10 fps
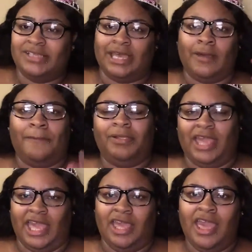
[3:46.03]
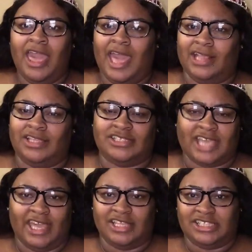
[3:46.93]
it's like a play at the
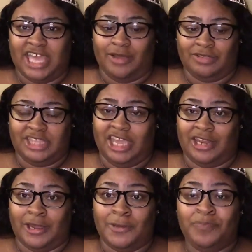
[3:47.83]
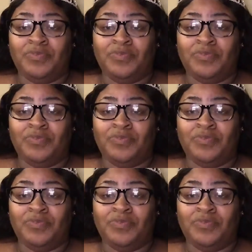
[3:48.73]
Sight and Sound Theater.